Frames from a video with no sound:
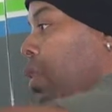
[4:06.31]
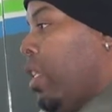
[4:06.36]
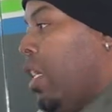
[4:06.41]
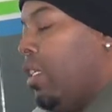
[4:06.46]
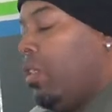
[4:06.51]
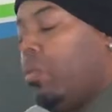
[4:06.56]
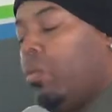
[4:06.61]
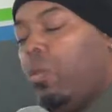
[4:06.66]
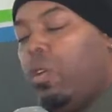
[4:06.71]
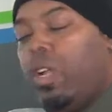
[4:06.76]

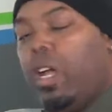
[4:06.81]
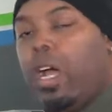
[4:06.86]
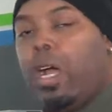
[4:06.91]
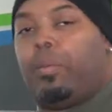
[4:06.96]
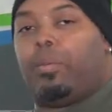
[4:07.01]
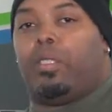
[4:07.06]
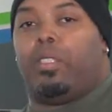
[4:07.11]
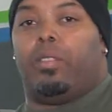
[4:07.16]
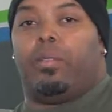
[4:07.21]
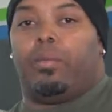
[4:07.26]
That's one
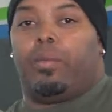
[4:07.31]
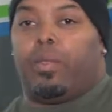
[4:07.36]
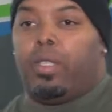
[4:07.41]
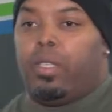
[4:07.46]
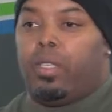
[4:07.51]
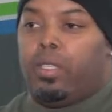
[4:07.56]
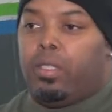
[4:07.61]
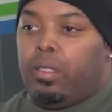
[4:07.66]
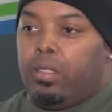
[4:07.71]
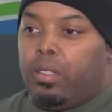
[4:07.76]
option.
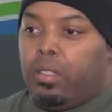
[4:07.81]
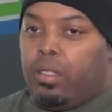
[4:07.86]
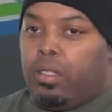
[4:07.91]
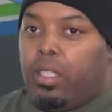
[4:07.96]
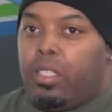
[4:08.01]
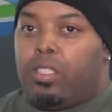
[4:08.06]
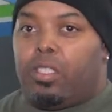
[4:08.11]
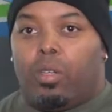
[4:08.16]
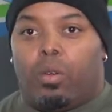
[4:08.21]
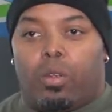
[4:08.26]

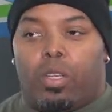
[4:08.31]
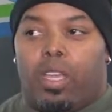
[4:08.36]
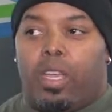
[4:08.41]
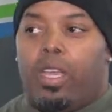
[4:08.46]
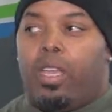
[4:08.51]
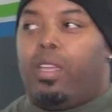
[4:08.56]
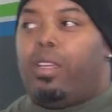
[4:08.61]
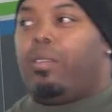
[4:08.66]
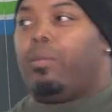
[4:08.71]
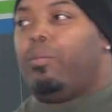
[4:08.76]
It's
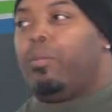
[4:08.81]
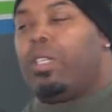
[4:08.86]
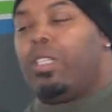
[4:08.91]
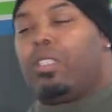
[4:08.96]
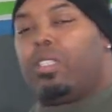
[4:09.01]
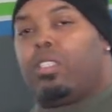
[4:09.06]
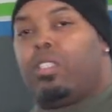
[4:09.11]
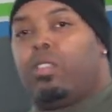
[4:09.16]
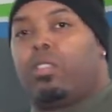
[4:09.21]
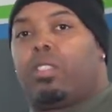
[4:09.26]
okay, but
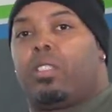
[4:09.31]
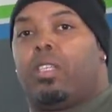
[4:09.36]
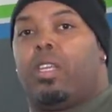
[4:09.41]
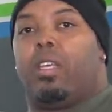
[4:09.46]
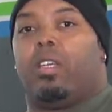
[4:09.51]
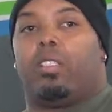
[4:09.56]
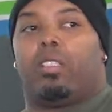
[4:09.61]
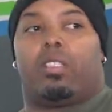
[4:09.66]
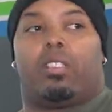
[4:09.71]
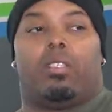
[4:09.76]
it's still
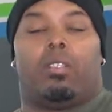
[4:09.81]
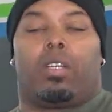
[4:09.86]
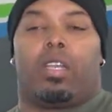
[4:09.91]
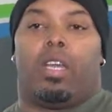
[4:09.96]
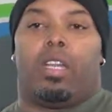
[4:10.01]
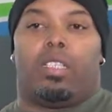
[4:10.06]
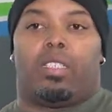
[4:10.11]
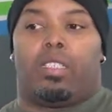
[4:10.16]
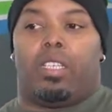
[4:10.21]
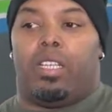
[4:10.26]
stale, it's still
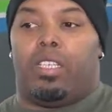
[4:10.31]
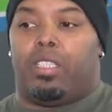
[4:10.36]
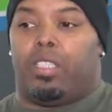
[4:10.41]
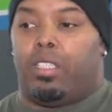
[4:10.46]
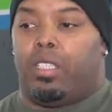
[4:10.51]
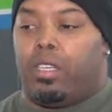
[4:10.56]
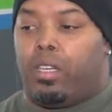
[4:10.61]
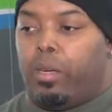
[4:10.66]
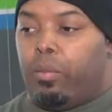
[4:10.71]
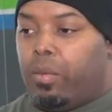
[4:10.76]
kind of
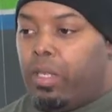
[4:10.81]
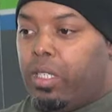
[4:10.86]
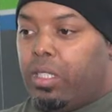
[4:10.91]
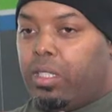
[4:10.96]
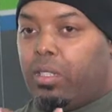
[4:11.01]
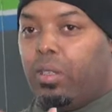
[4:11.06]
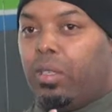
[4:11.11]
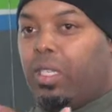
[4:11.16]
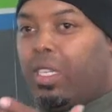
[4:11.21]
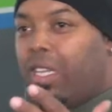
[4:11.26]
stationary, but
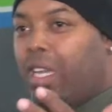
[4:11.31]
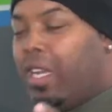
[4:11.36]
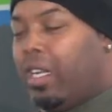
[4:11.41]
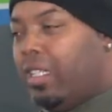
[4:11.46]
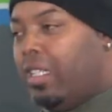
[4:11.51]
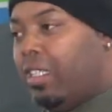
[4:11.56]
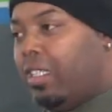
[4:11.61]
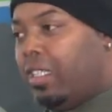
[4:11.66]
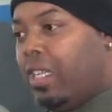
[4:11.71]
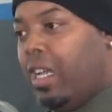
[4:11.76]
it's only
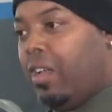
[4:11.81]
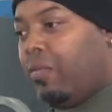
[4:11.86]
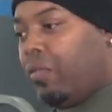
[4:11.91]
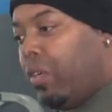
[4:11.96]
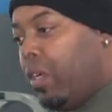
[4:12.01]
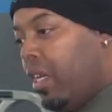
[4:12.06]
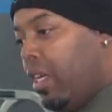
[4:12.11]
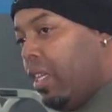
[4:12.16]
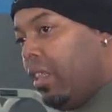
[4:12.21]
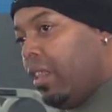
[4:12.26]
kind of designed
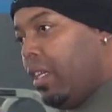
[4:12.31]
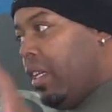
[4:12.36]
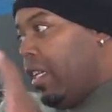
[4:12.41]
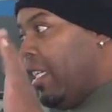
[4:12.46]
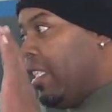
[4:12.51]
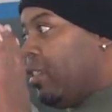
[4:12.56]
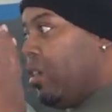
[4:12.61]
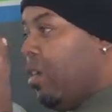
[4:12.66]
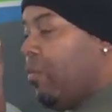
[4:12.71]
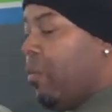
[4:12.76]
for anything
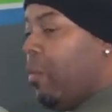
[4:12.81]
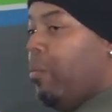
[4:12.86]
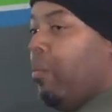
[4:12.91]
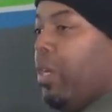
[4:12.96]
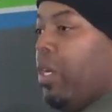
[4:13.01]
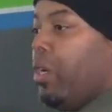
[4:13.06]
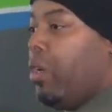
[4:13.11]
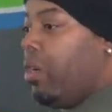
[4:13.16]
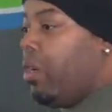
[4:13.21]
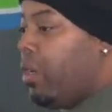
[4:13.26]
that's off a
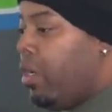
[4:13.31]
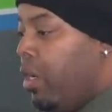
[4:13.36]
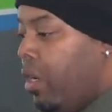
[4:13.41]
mirror,